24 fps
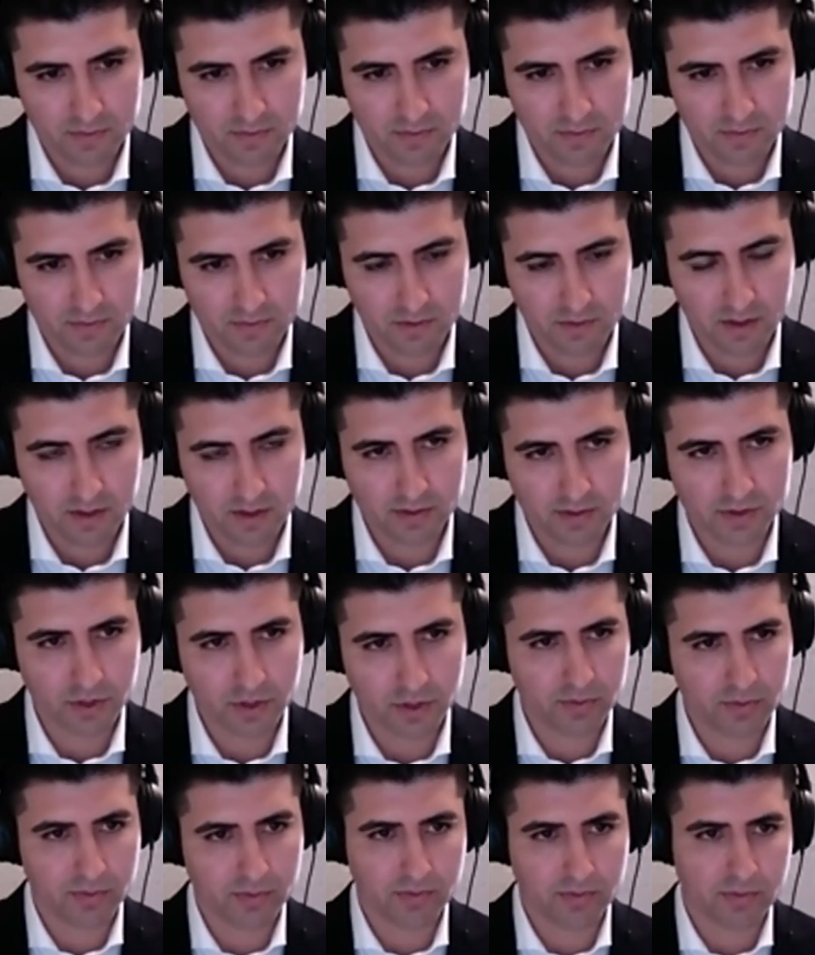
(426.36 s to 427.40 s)
Yeah.
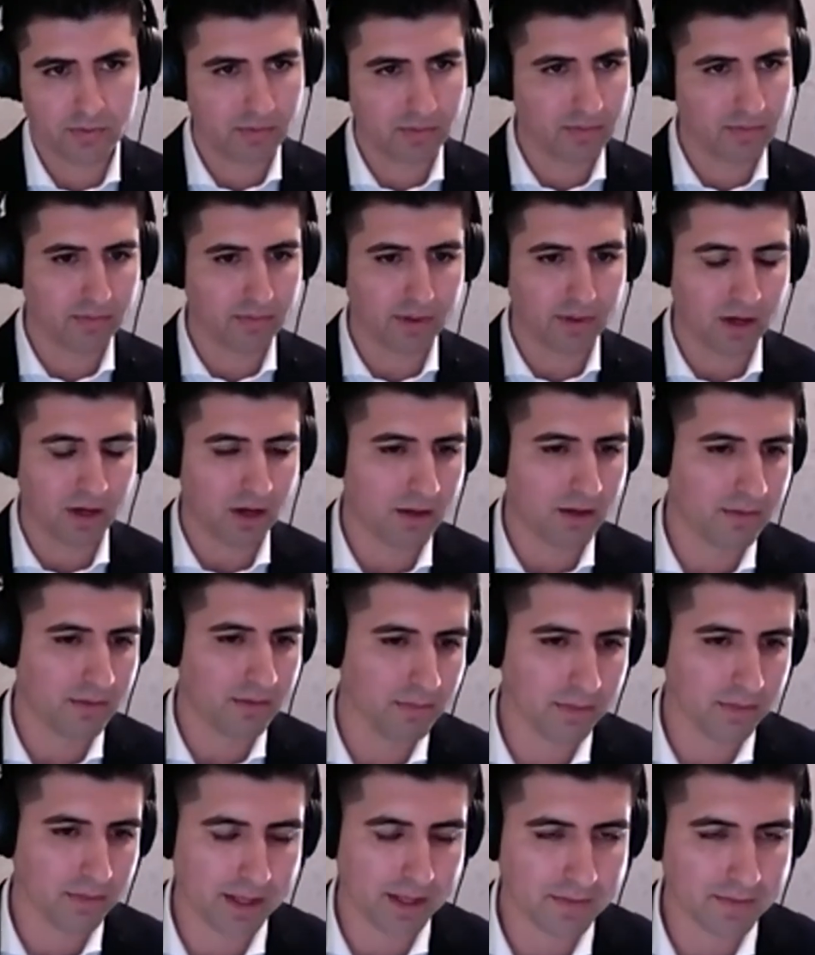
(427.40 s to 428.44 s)
So, uh,
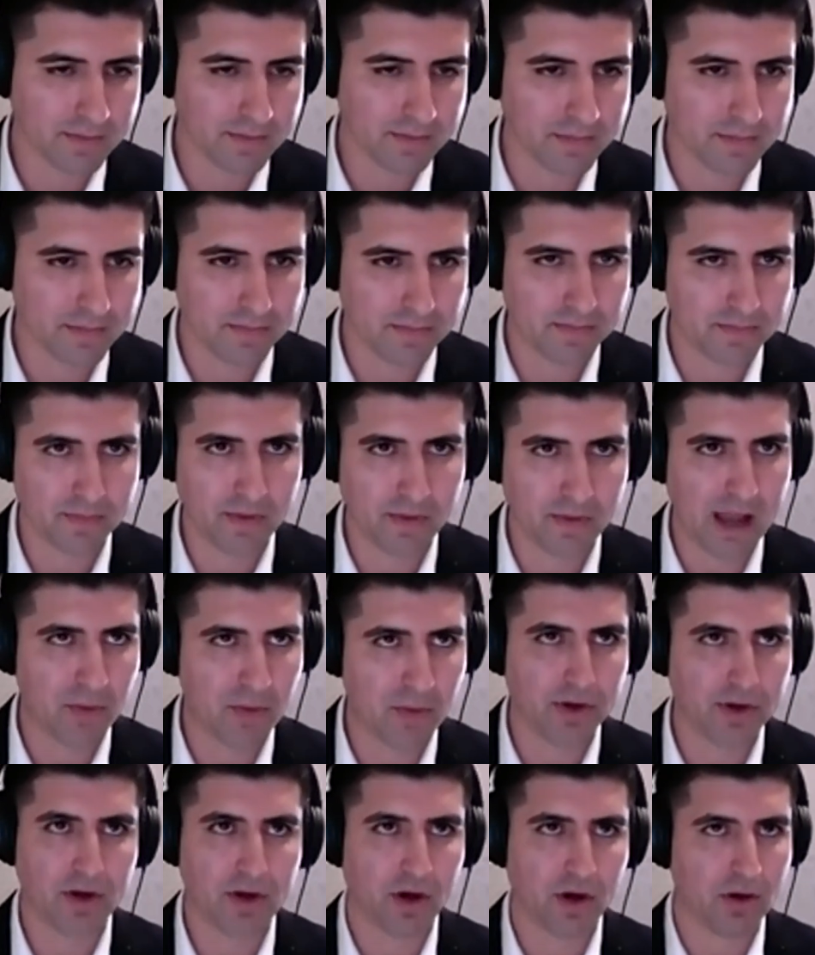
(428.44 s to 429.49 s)
like, I
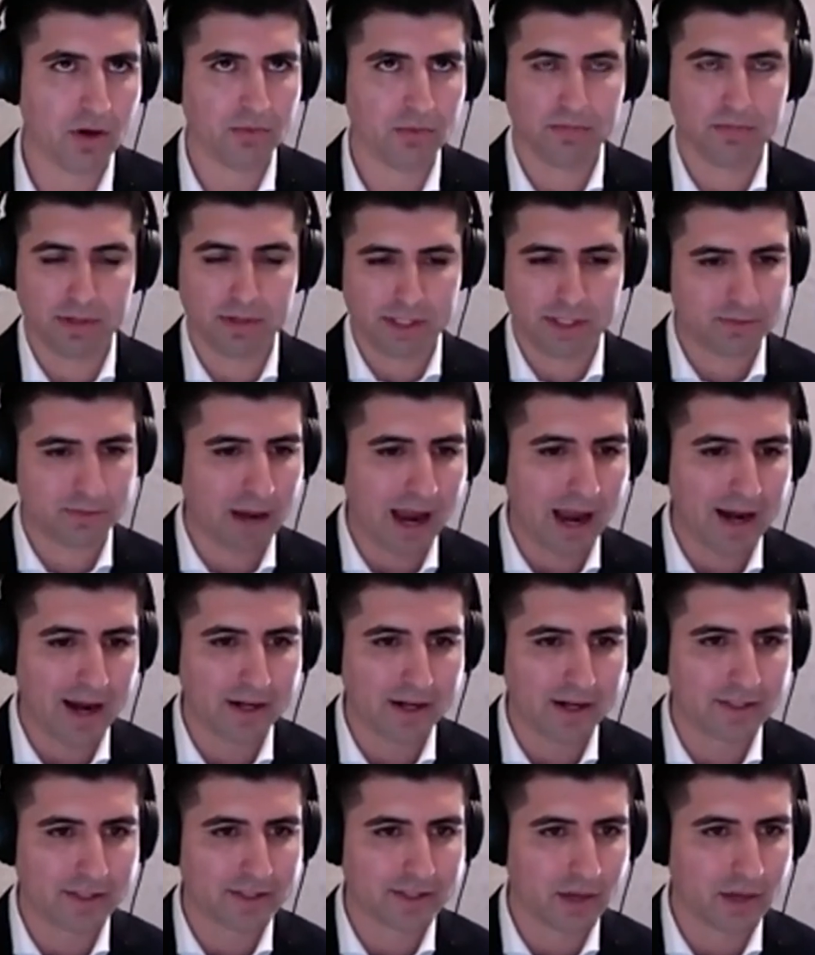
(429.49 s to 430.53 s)
would call
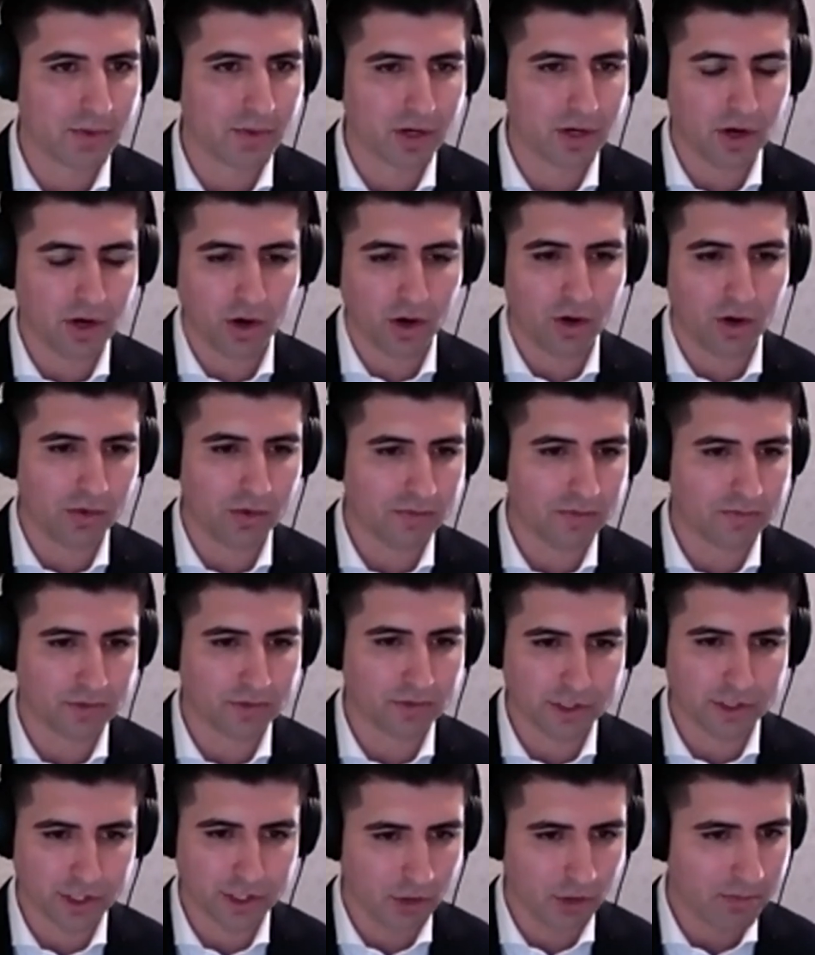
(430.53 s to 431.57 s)
expireds, I would call for
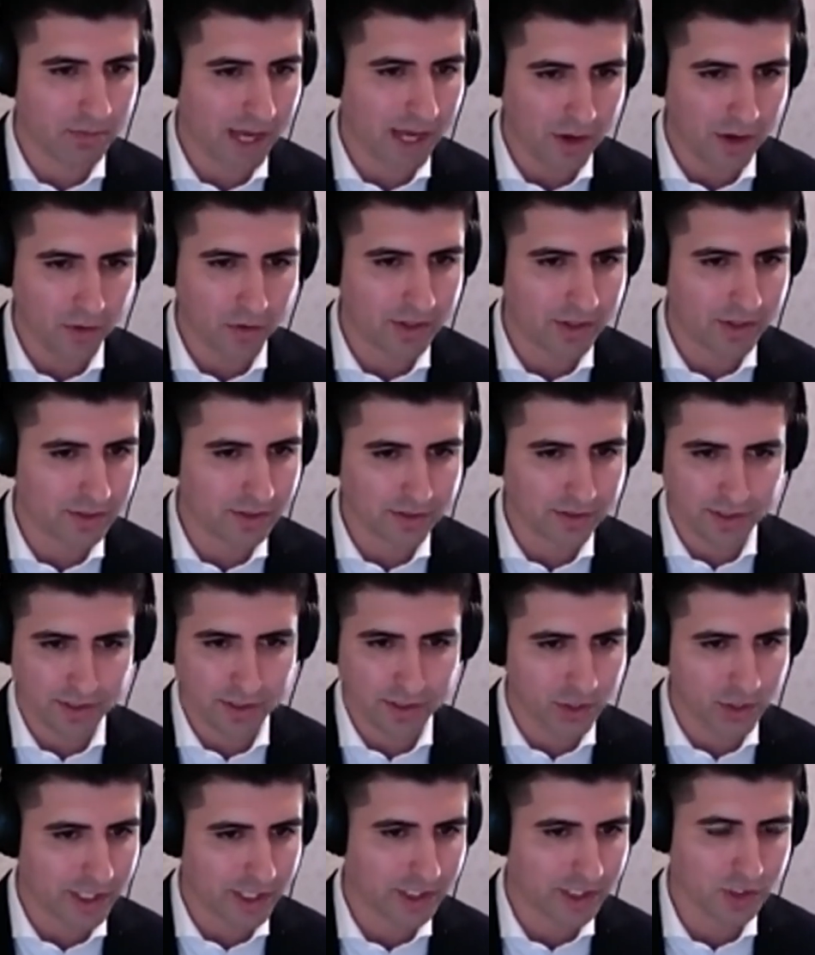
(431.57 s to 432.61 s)
sale by owners, the
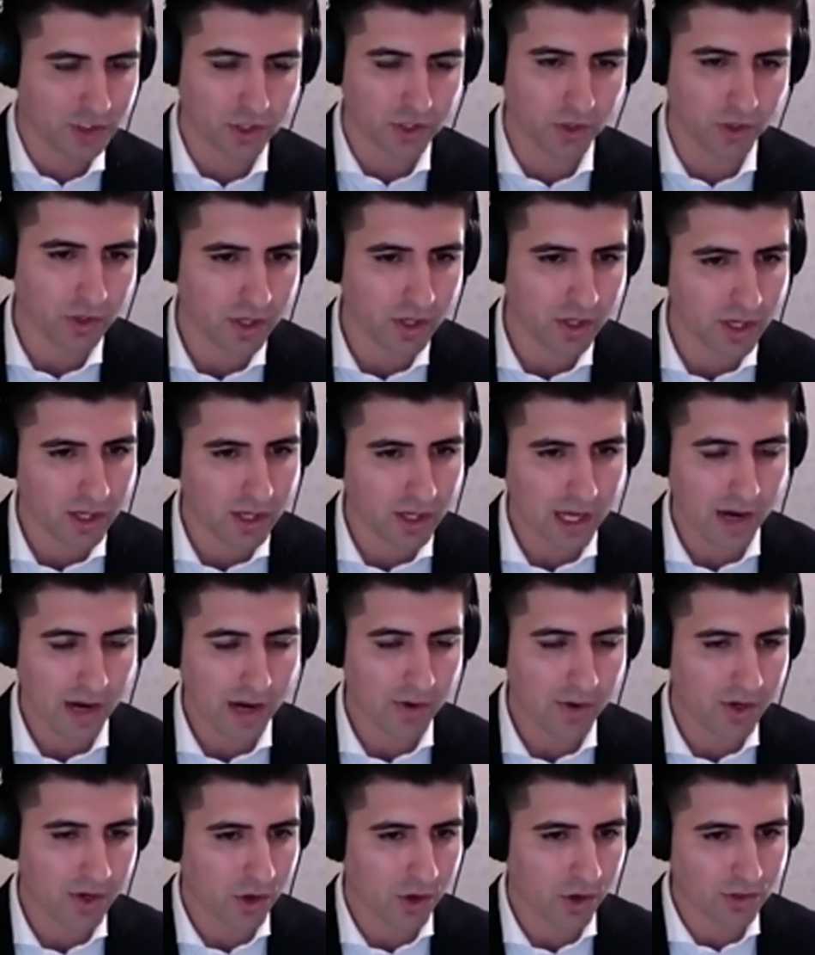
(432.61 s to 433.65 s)
traditional, I
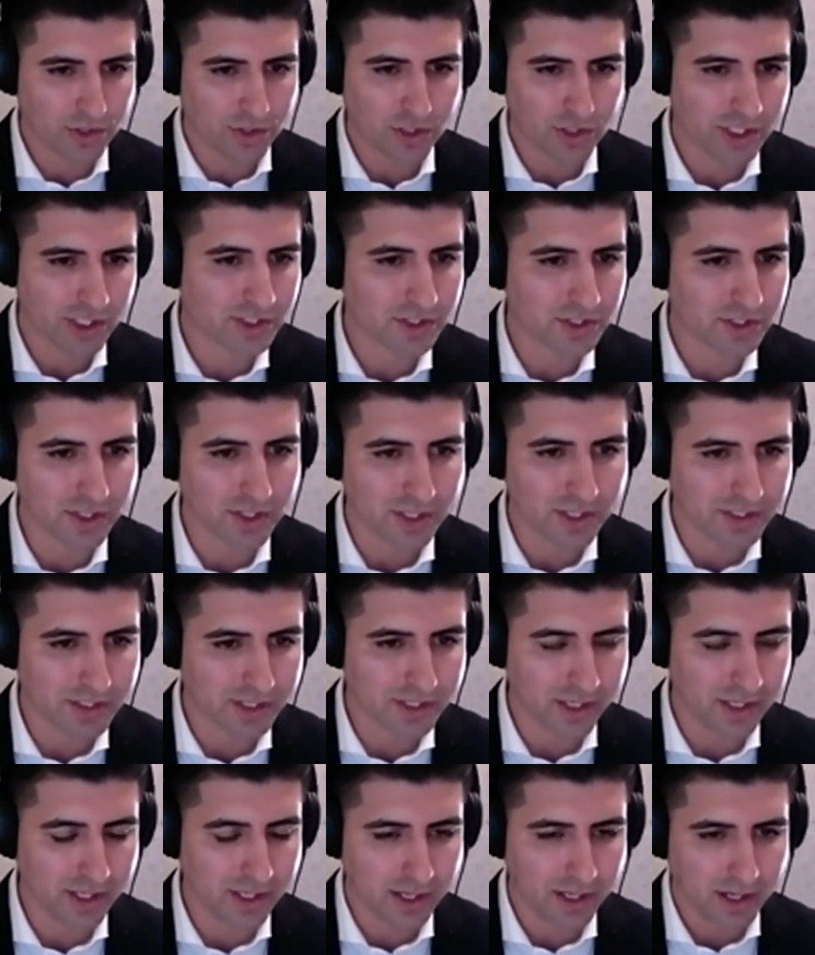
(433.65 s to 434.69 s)
would call it just
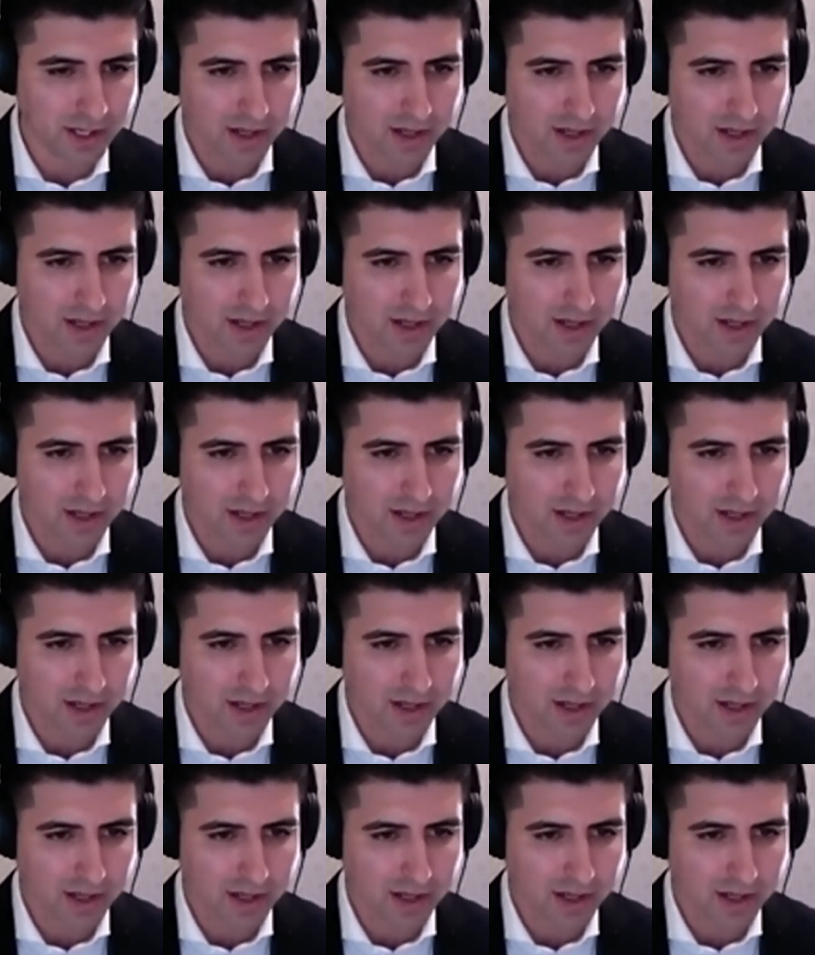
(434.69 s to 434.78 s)
listed.